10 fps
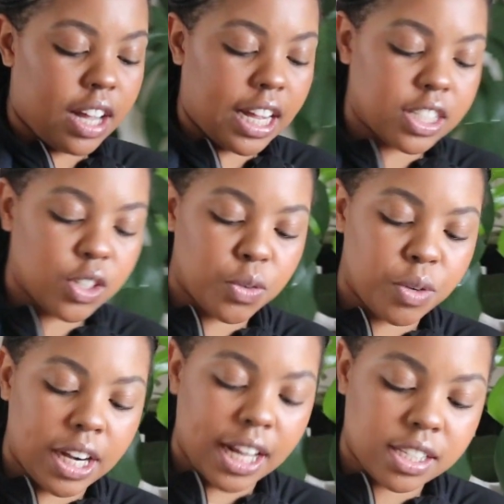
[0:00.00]
I
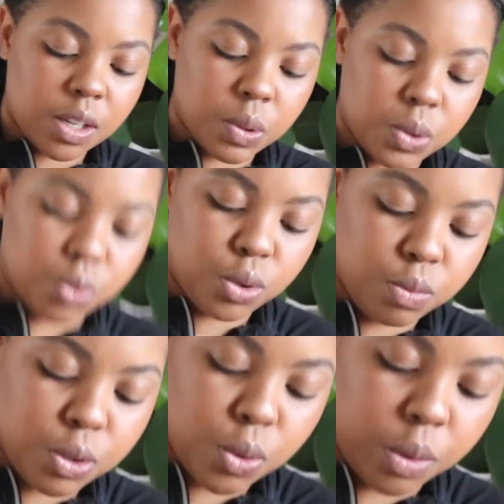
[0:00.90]
didn't realize there was
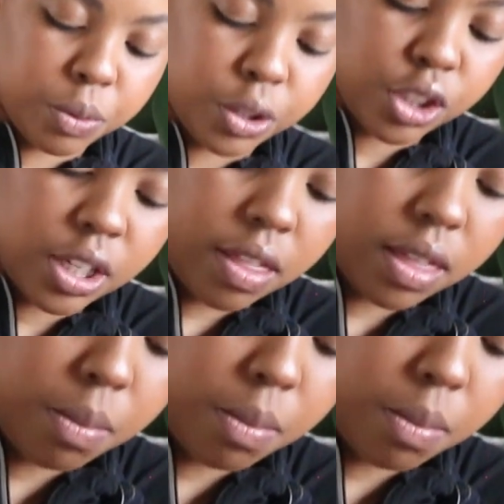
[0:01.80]
room to appreciate